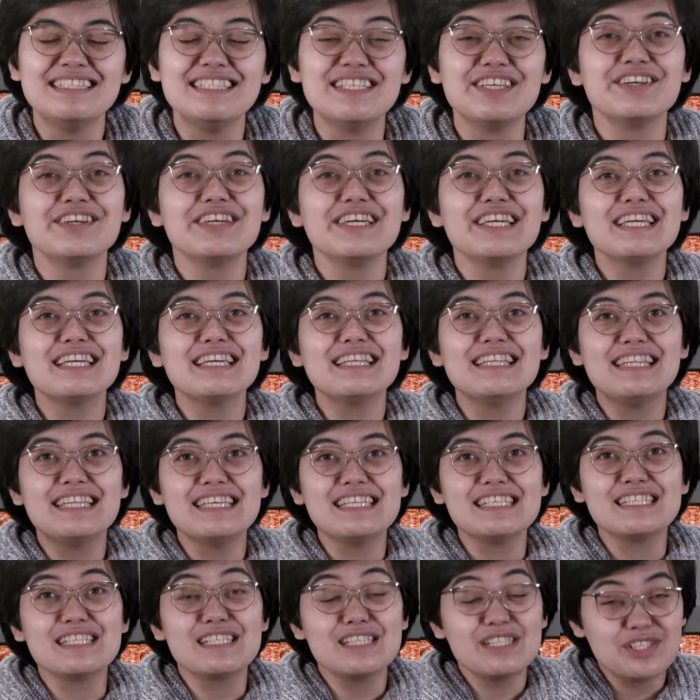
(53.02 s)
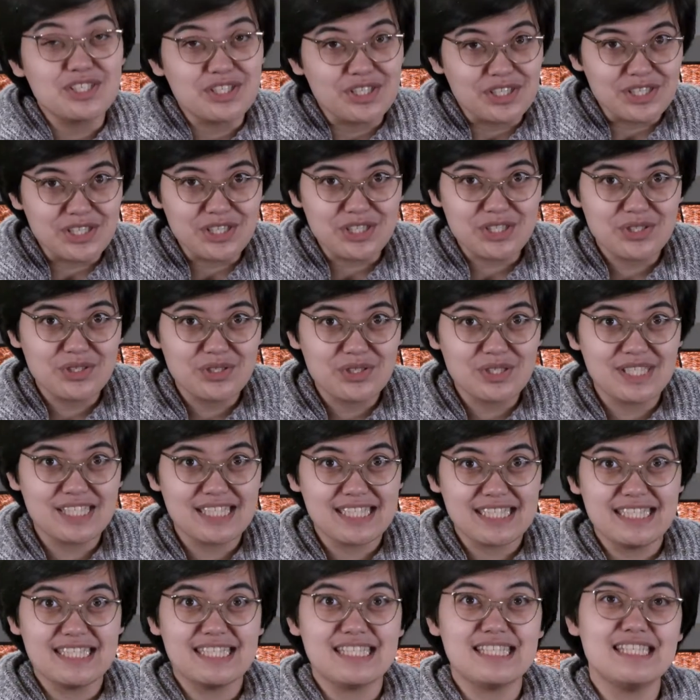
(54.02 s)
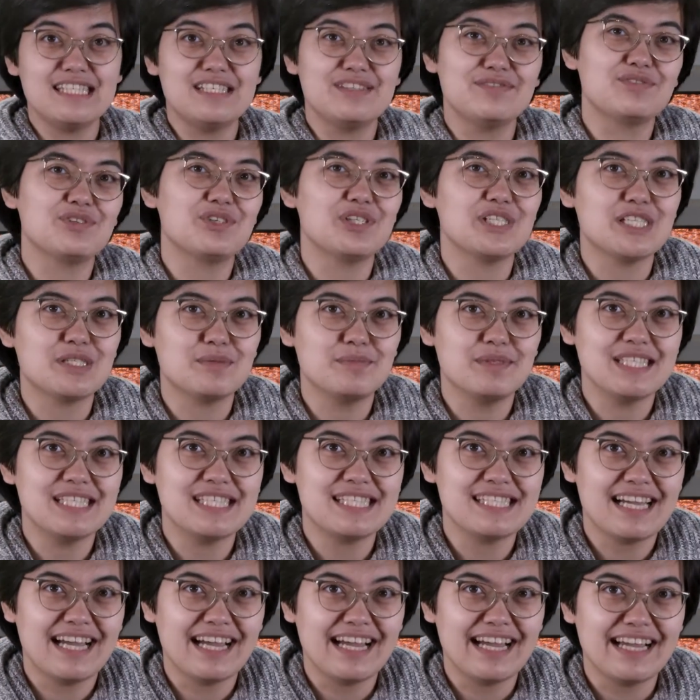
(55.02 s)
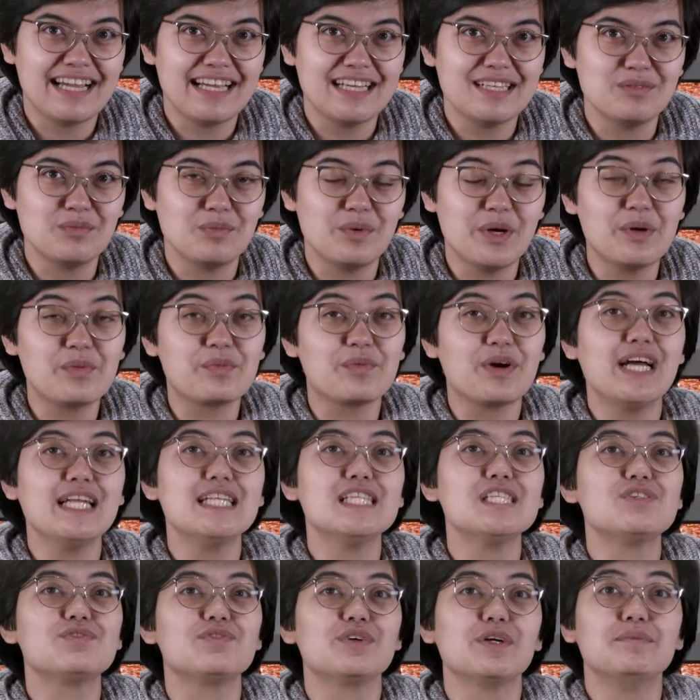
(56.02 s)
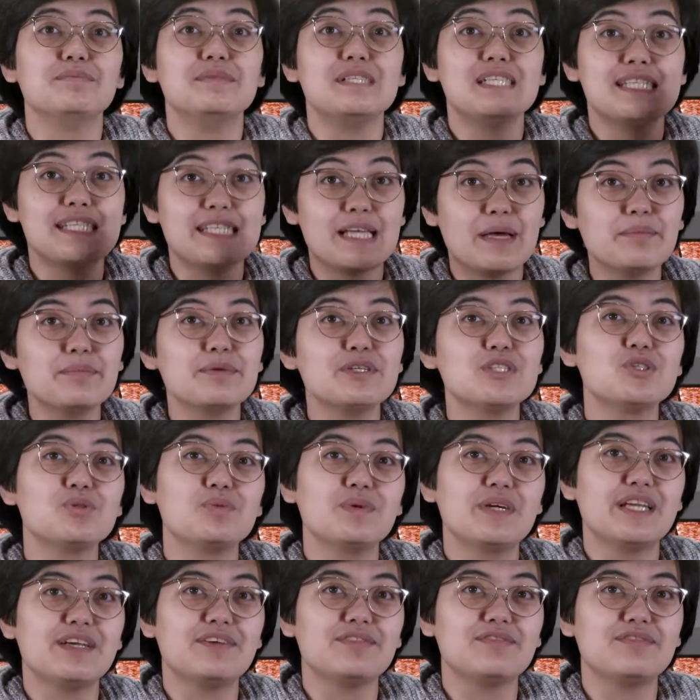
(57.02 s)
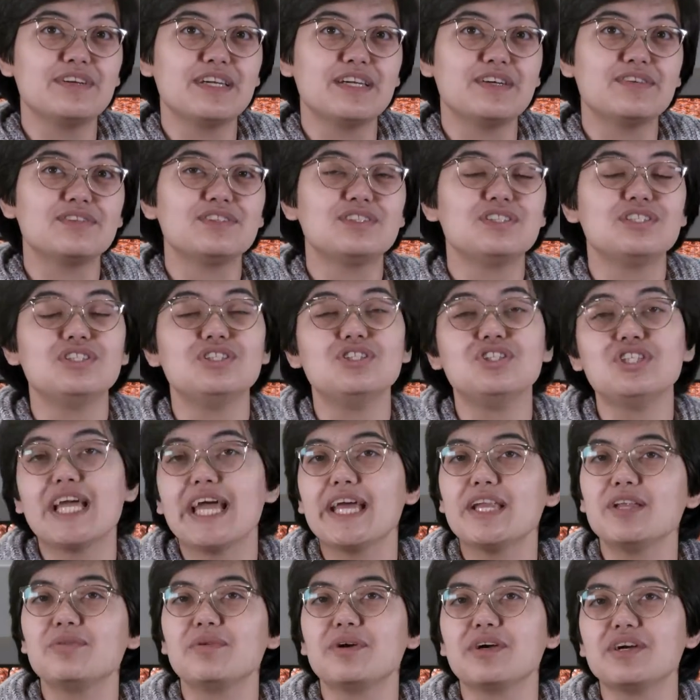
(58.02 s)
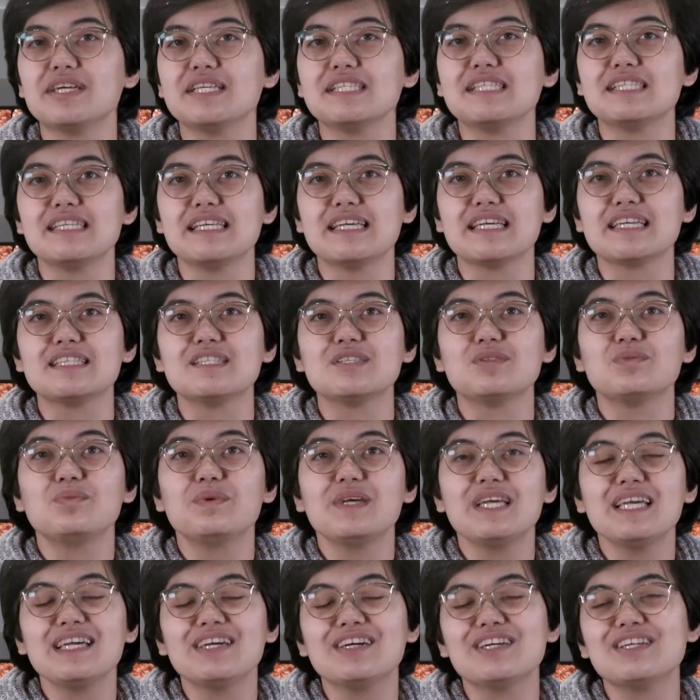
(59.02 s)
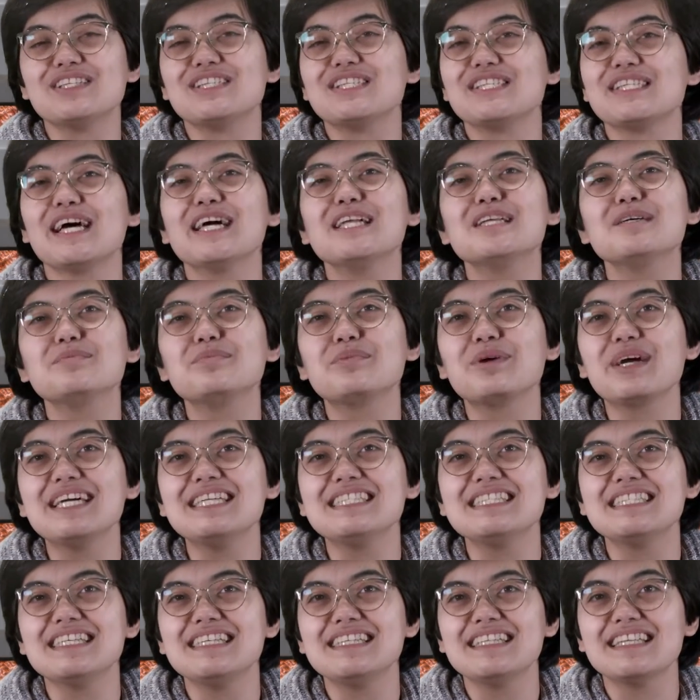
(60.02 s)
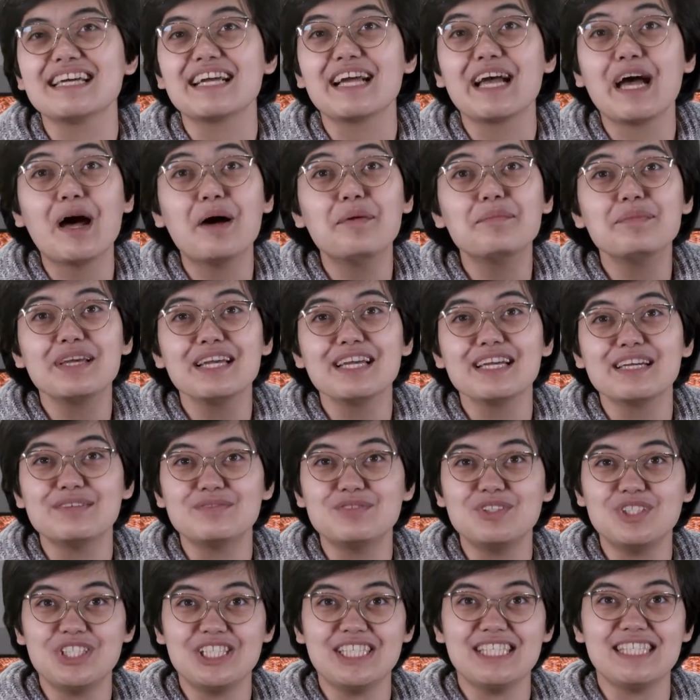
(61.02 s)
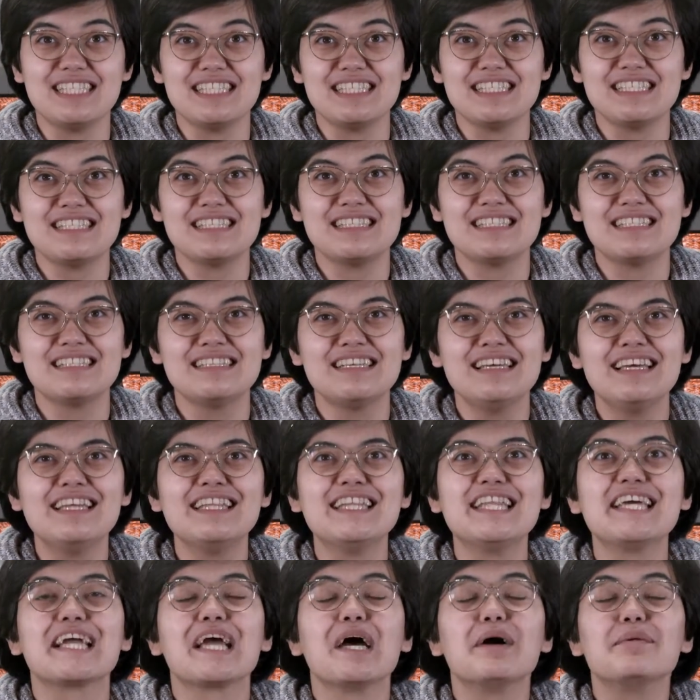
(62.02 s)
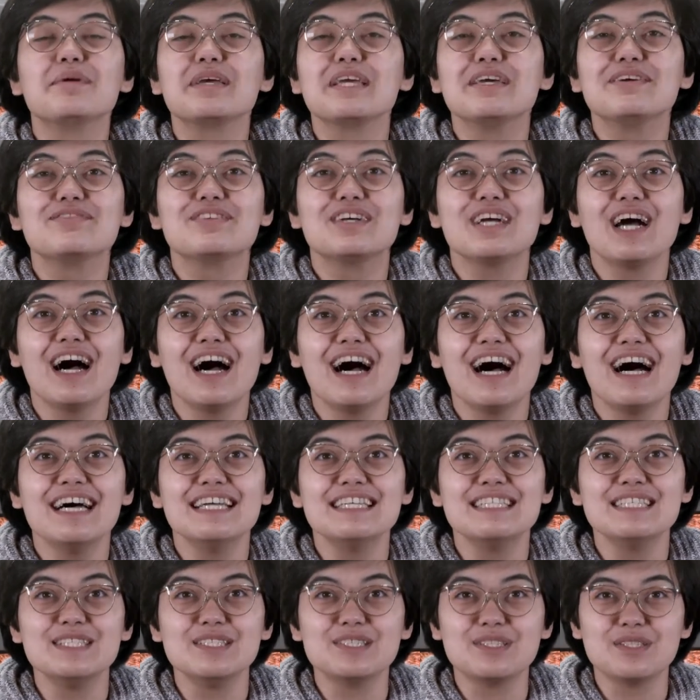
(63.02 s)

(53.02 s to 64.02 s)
During this liturgical season of Christmastide, what runs from December 25th to January 6th, we are celebrating the coming of Jesus, the coming of God